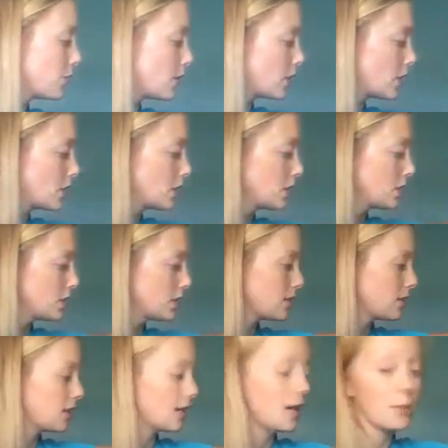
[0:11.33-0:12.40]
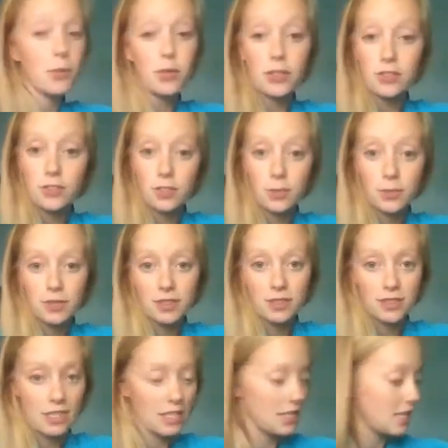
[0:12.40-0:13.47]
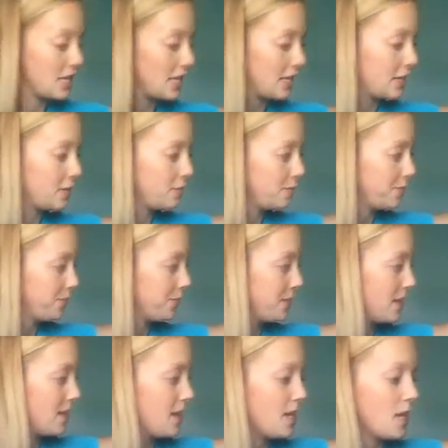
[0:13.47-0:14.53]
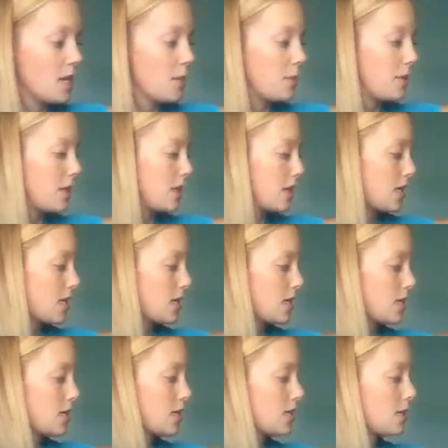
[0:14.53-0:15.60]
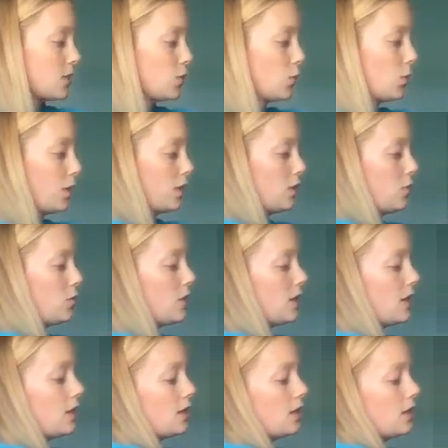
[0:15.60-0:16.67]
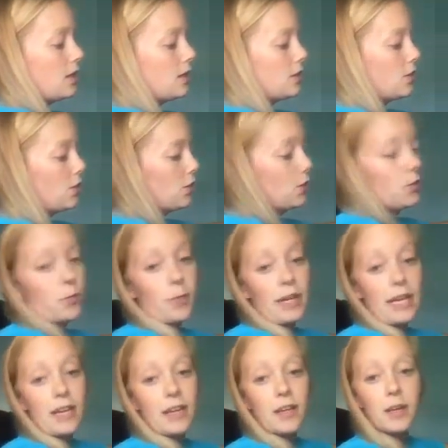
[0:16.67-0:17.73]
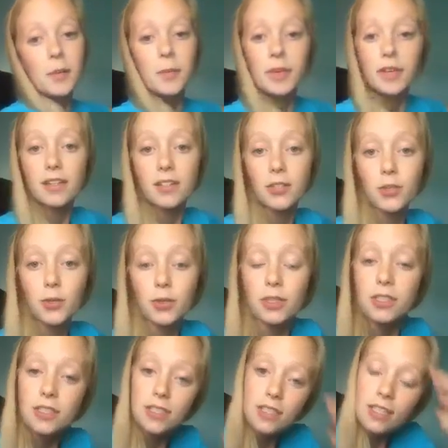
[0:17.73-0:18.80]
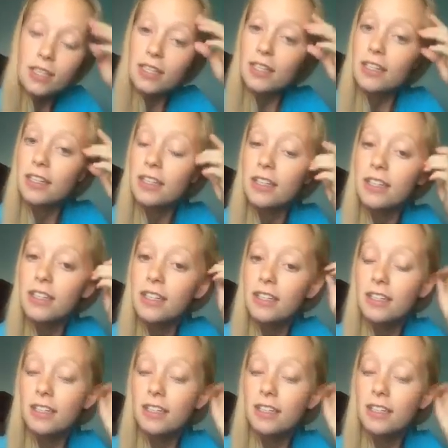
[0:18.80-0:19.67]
first, I'm going to start with the skincare because when you get into makeup, your skin